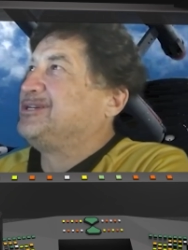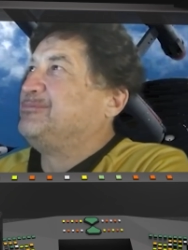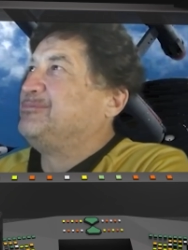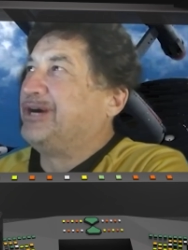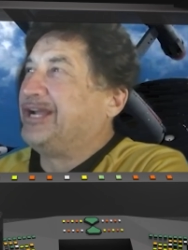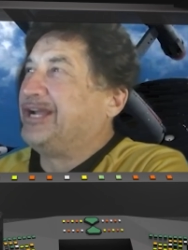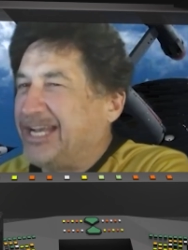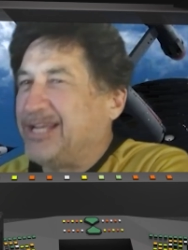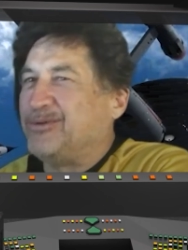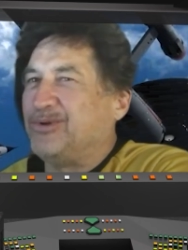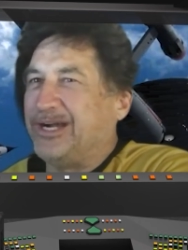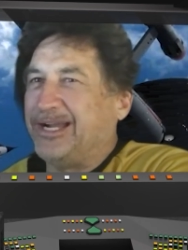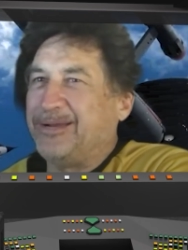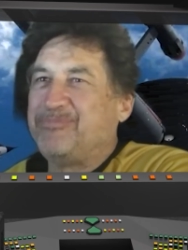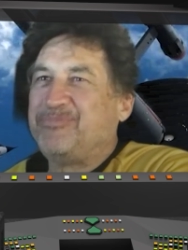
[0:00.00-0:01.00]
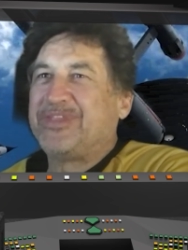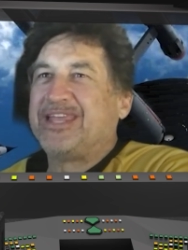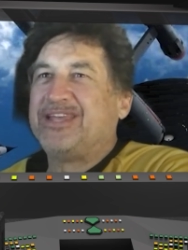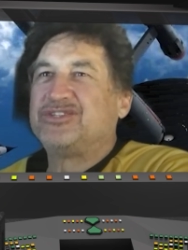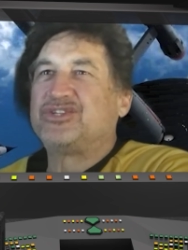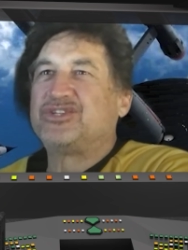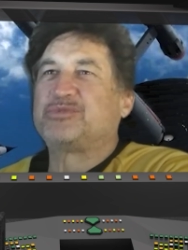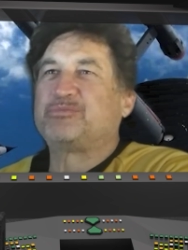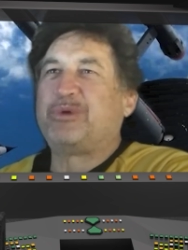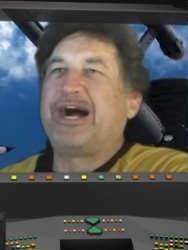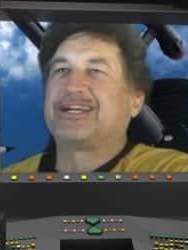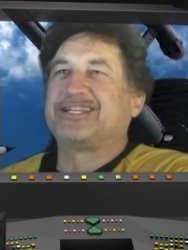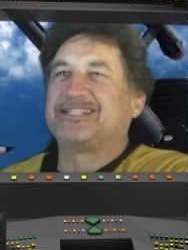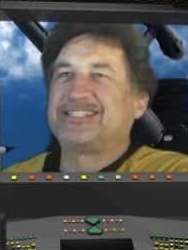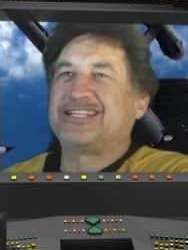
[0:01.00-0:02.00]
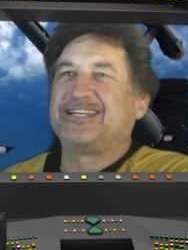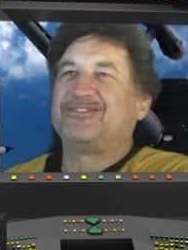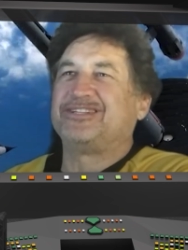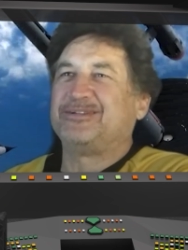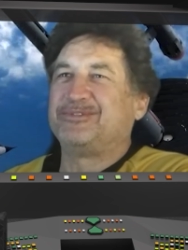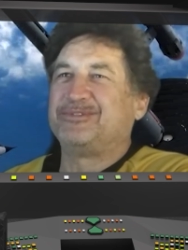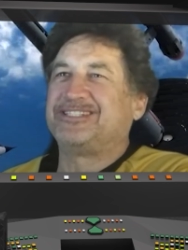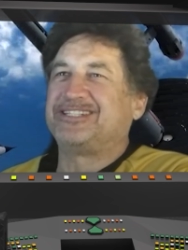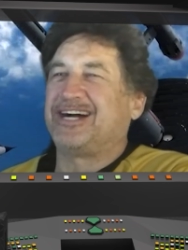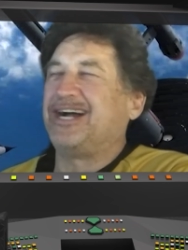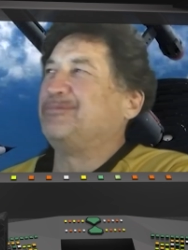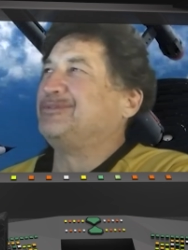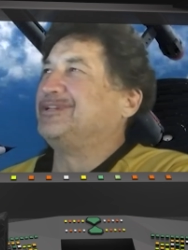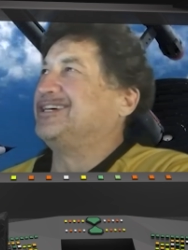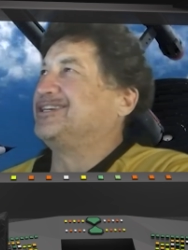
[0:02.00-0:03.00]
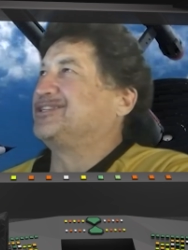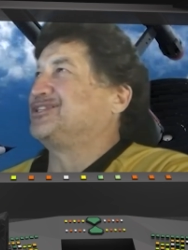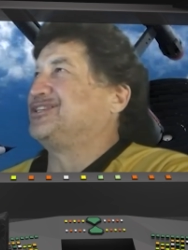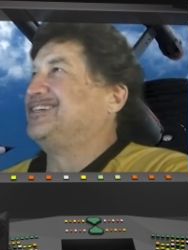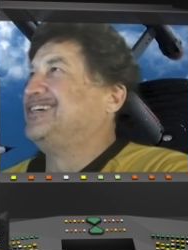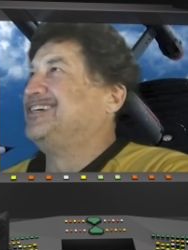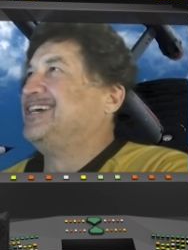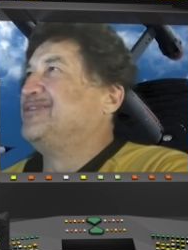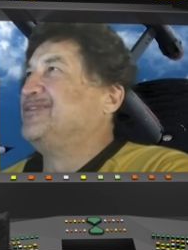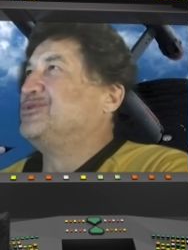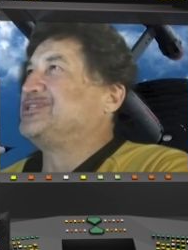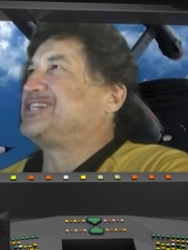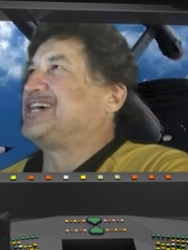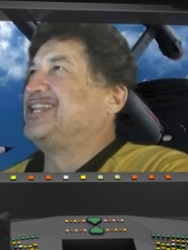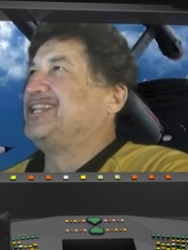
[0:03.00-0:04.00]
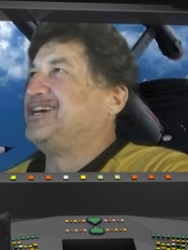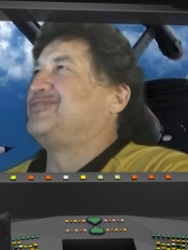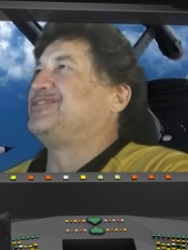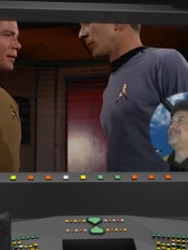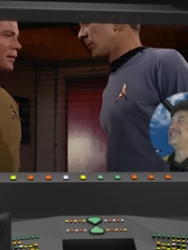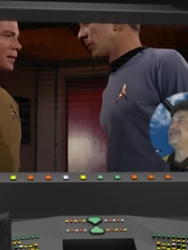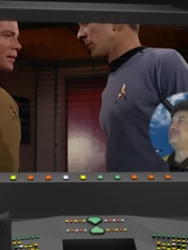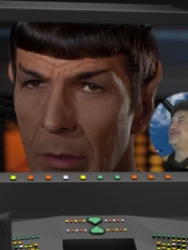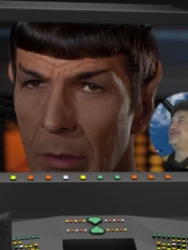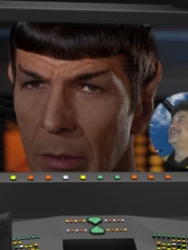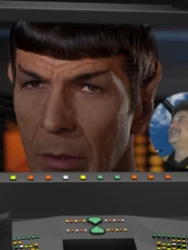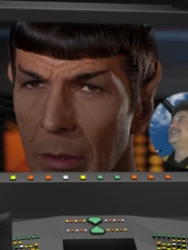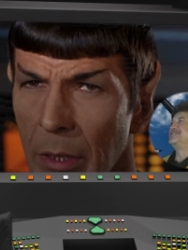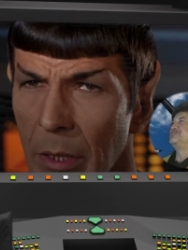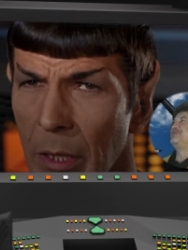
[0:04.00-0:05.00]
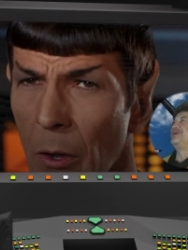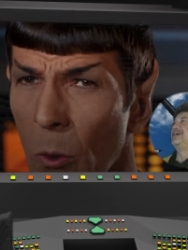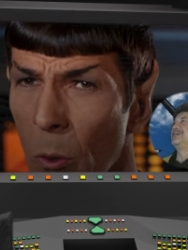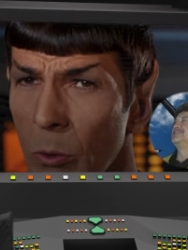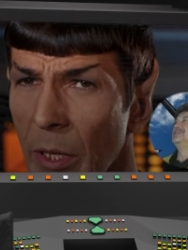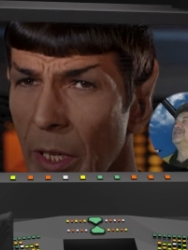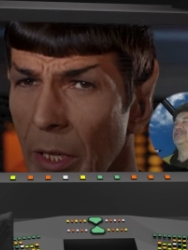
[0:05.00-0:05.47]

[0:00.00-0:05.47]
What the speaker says: But anyway, so Spock is giving him the time lecture, which I love that they put it on Spock.